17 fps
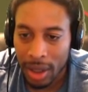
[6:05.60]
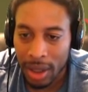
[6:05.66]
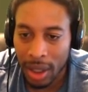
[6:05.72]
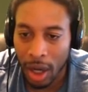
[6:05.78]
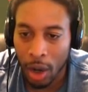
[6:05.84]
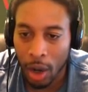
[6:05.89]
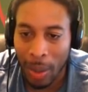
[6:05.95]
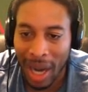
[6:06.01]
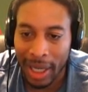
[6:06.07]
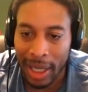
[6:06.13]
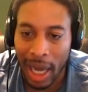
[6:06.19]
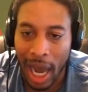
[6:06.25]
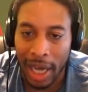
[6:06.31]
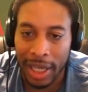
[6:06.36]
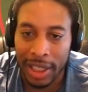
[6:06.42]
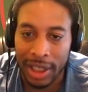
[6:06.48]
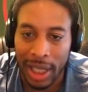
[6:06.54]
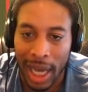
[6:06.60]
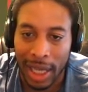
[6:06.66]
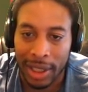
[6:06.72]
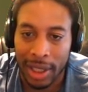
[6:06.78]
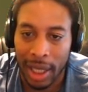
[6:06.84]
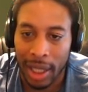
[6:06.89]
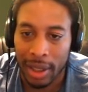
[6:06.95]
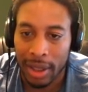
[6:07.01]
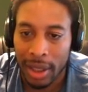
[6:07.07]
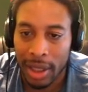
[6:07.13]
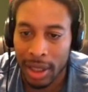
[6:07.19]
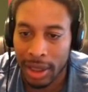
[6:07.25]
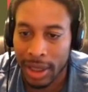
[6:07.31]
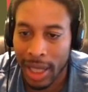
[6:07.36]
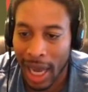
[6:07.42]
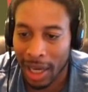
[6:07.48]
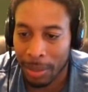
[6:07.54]
oh my God, he shot that. He's
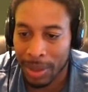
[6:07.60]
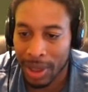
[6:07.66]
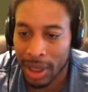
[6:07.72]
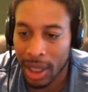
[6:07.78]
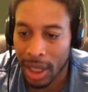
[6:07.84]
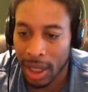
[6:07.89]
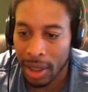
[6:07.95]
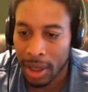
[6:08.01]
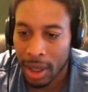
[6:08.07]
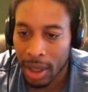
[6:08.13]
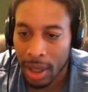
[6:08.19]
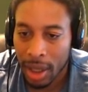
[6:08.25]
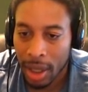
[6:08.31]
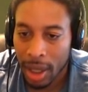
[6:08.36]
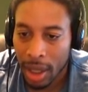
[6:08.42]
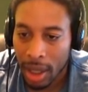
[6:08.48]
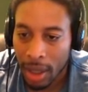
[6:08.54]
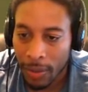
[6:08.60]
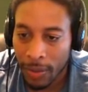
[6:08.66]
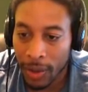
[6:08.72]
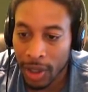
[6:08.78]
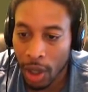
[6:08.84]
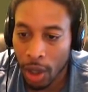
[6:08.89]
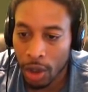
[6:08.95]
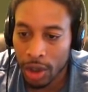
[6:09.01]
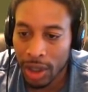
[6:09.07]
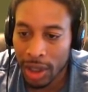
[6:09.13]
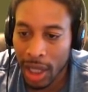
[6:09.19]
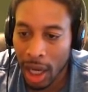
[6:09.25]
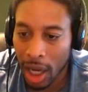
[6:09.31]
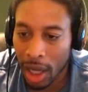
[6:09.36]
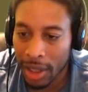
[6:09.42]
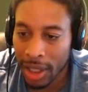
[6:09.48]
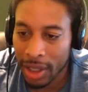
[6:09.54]
got to be kidding. For those of
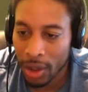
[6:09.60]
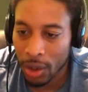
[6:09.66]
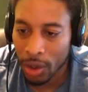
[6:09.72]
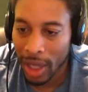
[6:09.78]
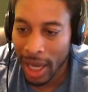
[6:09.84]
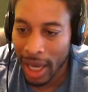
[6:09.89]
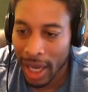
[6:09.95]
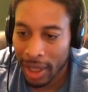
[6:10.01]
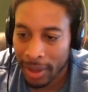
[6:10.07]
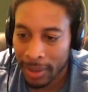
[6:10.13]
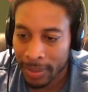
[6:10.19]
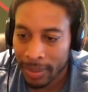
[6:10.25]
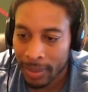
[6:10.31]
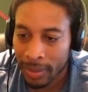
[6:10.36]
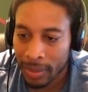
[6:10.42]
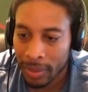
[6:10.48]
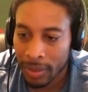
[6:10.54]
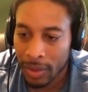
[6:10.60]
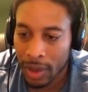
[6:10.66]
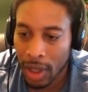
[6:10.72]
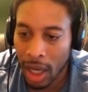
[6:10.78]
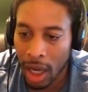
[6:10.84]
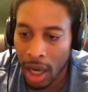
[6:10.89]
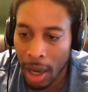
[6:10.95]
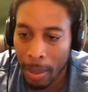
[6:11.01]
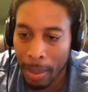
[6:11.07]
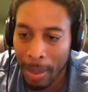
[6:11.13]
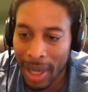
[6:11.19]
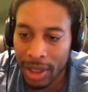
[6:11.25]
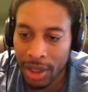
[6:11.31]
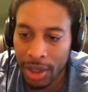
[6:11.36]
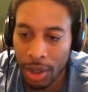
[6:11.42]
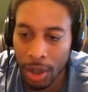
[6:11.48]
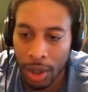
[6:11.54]
y'all that do that, uh, make
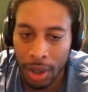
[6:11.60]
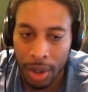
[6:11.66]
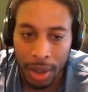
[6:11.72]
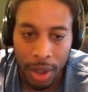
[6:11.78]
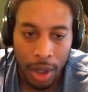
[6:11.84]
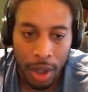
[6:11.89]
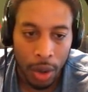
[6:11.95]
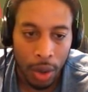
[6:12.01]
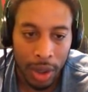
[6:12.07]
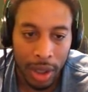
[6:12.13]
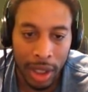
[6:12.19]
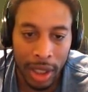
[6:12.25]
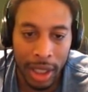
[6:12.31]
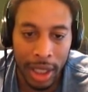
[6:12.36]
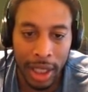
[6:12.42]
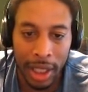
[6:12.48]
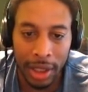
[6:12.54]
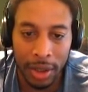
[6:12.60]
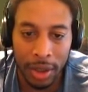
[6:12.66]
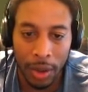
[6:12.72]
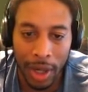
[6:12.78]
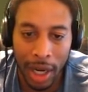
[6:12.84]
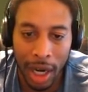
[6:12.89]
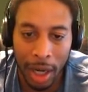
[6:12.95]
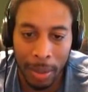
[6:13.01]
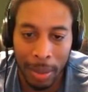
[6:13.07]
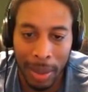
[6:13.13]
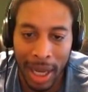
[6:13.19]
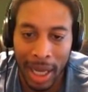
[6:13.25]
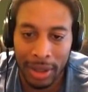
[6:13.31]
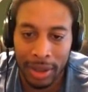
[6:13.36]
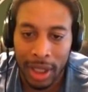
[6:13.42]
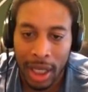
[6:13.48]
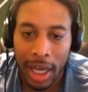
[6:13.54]
sure he, he didn't throw that out of
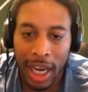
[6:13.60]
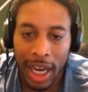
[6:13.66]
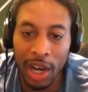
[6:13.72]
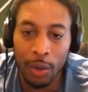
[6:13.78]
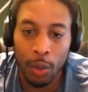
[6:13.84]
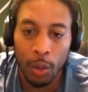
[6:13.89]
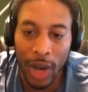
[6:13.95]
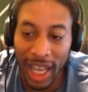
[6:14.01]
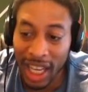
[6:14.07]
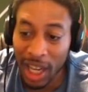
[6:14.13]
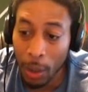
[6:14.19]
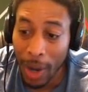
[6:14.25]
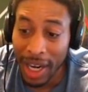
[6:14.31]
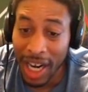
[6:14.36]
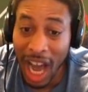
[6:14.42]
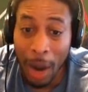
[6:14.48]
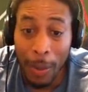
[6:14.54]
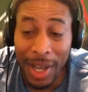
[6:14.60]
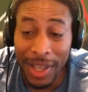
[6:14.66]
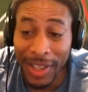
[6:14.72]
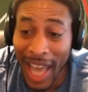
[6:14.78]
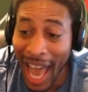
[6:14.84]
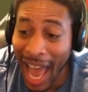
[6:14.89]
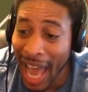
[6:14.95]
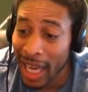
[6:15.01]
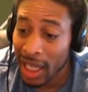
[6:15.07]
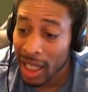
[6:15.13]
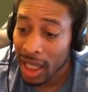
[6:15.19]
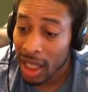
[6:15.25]
bounds. He really went up with that.